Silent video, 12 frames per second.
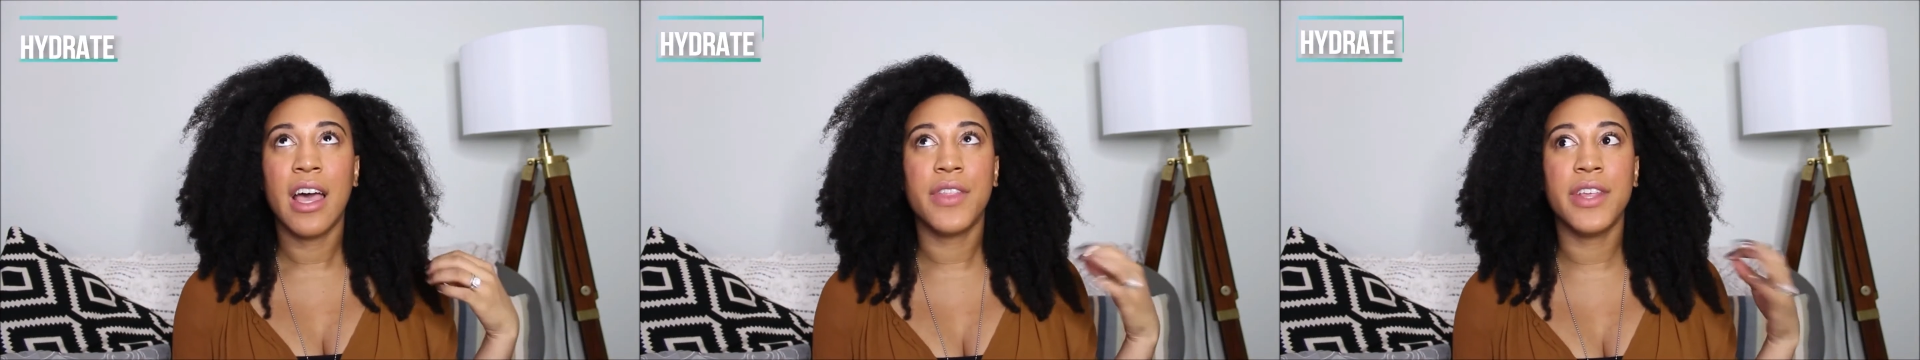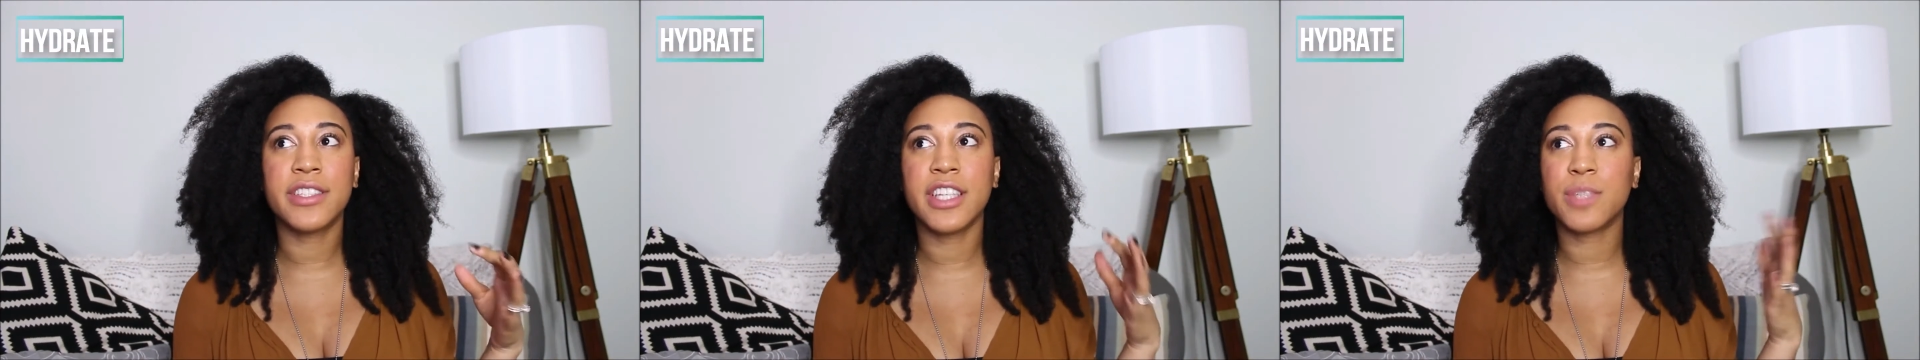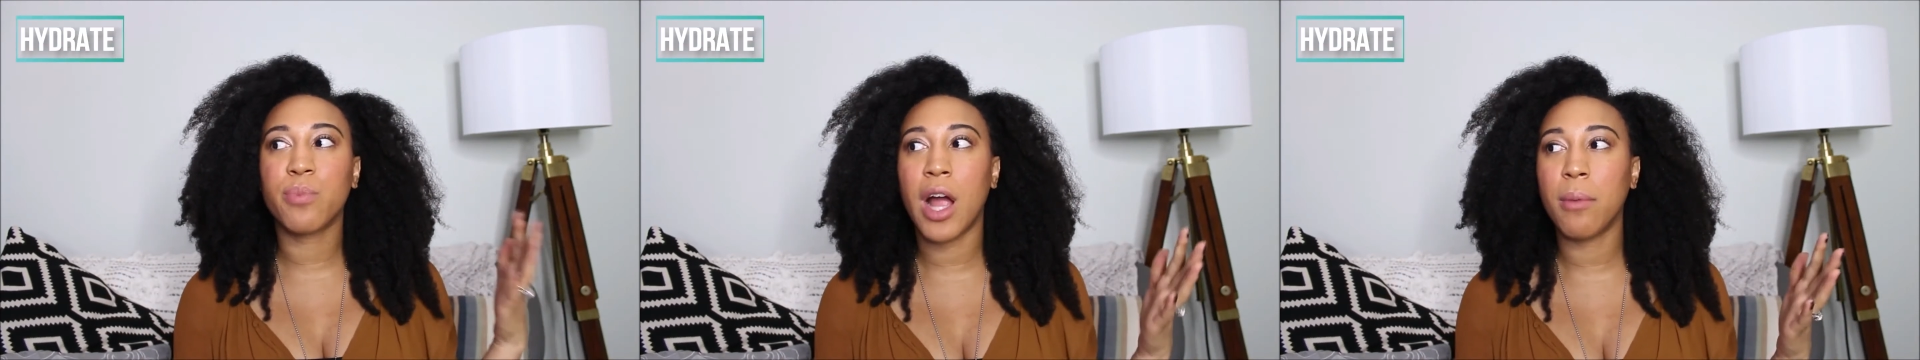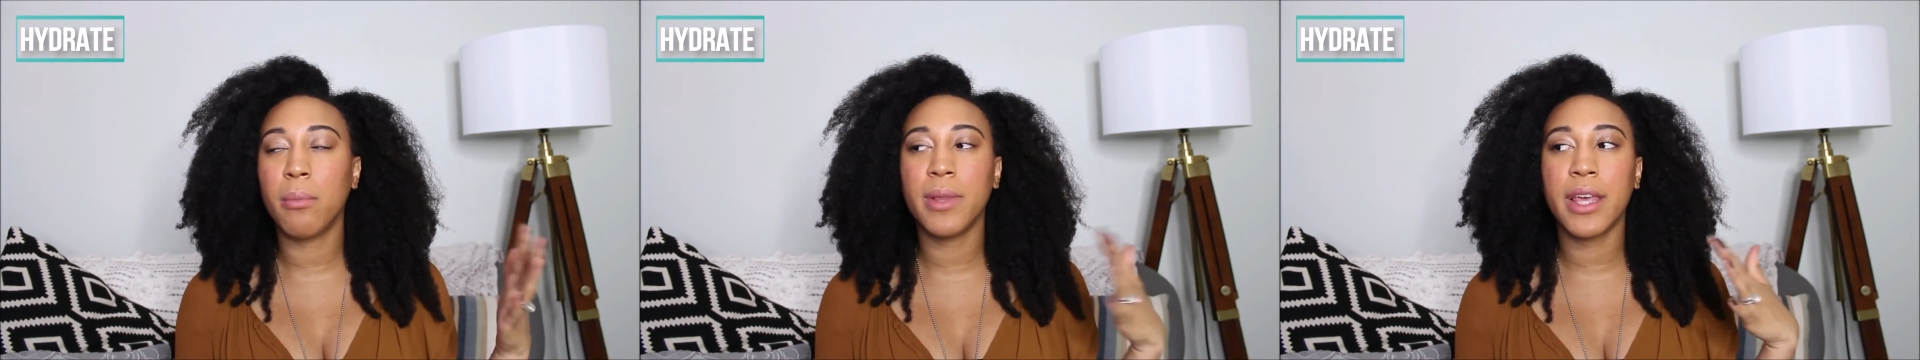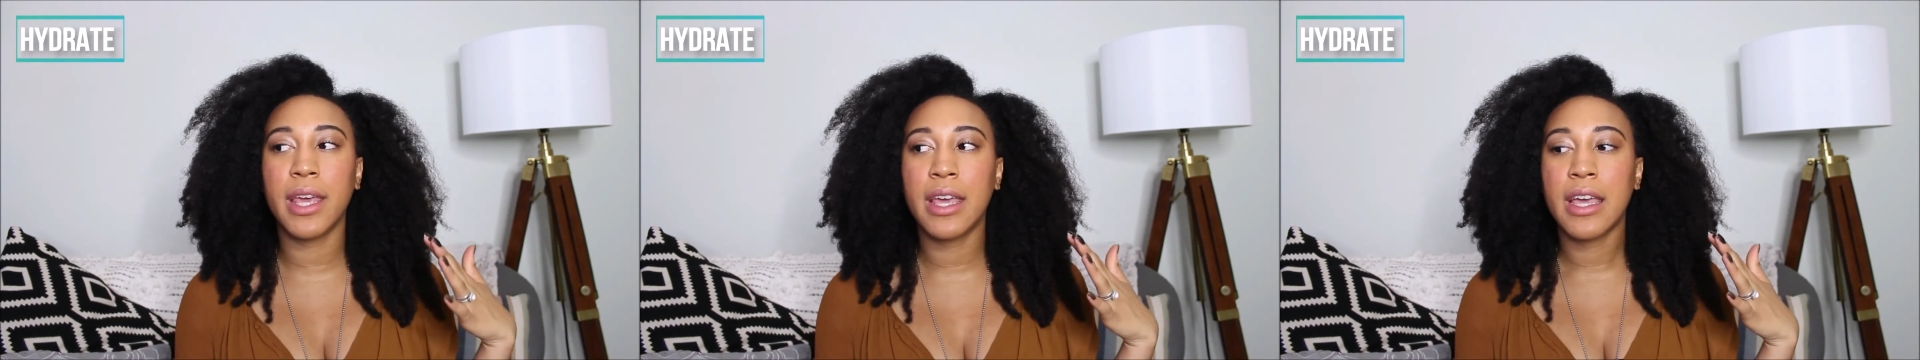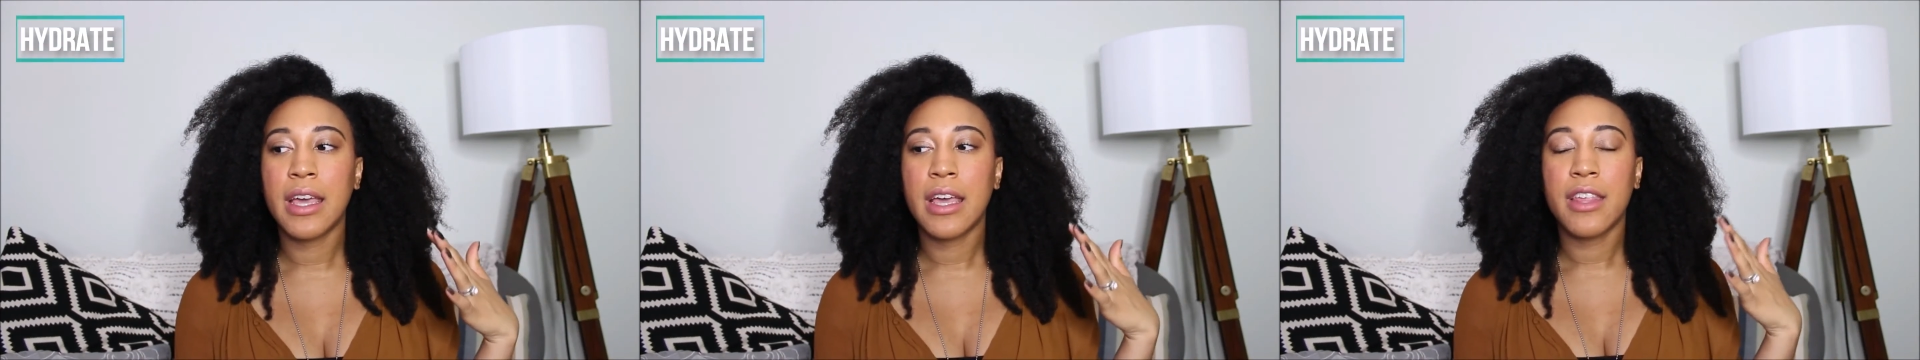This is probably
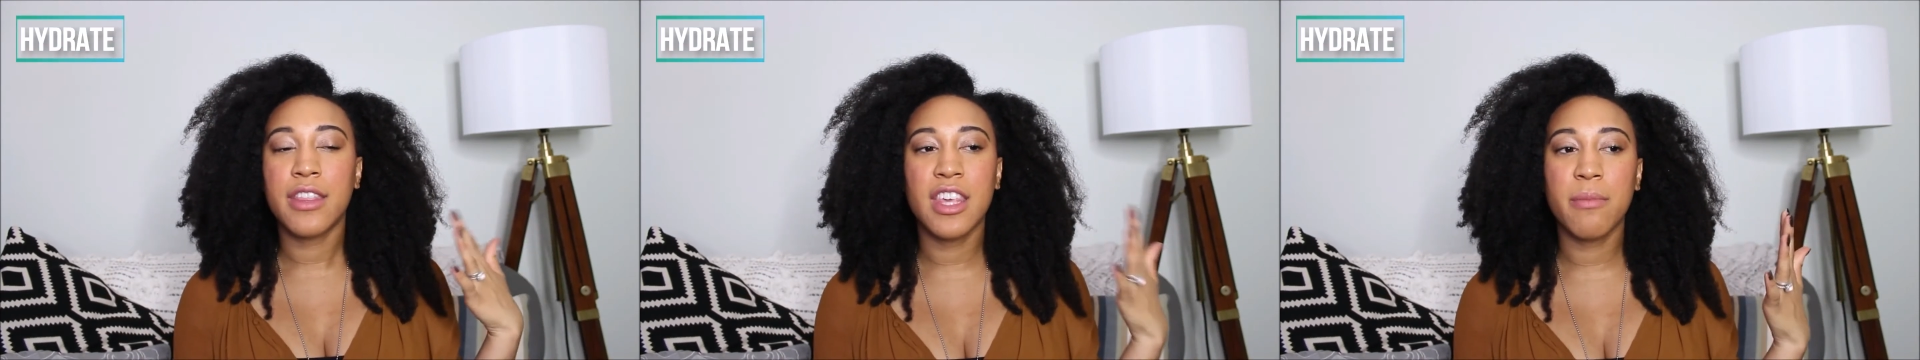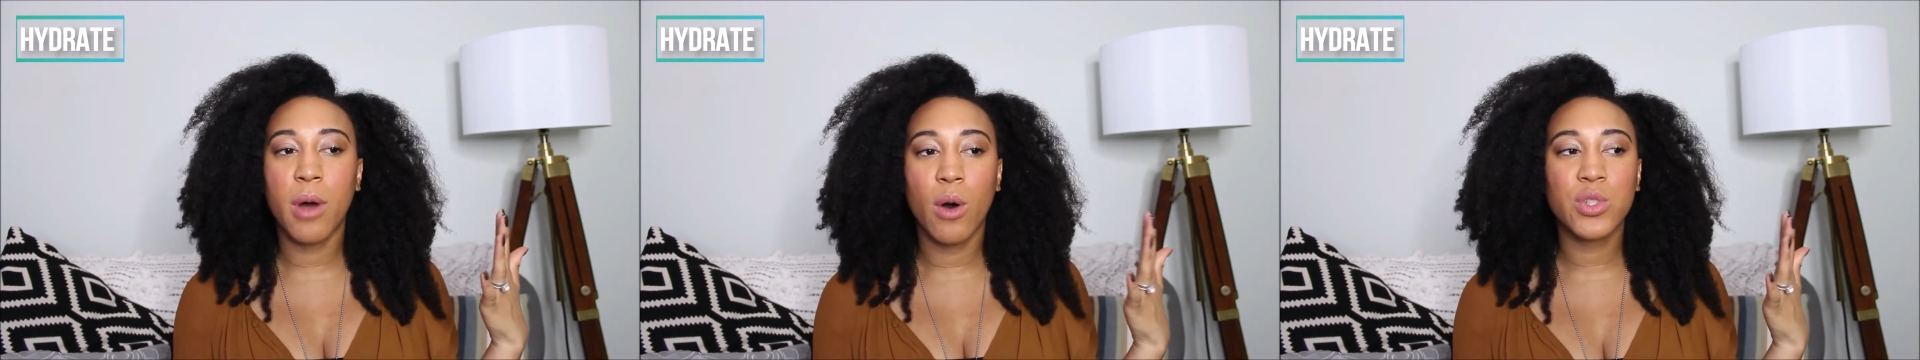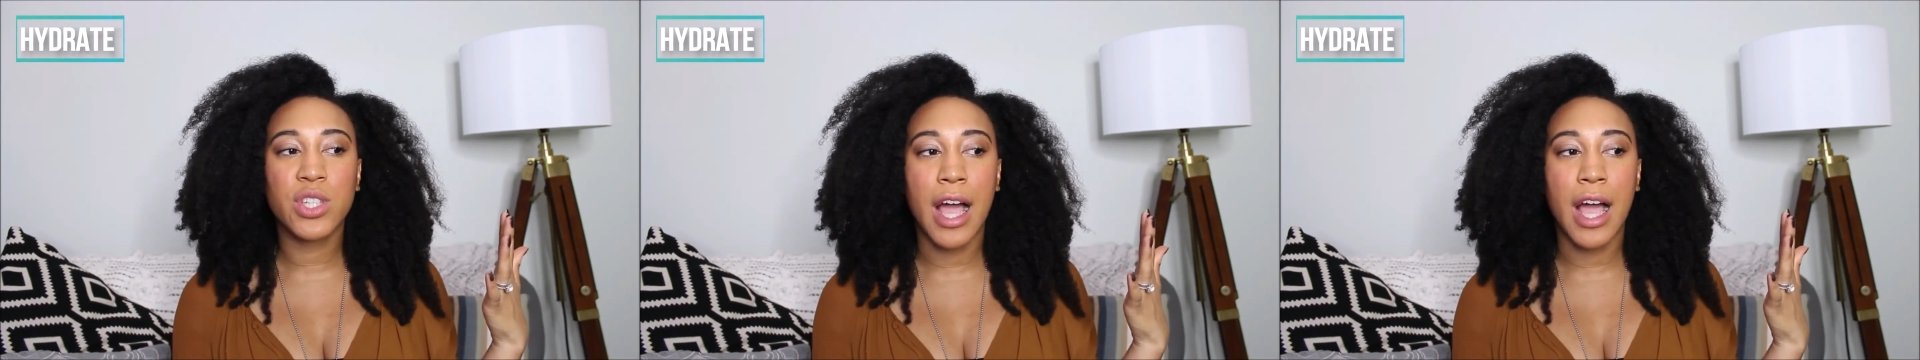the most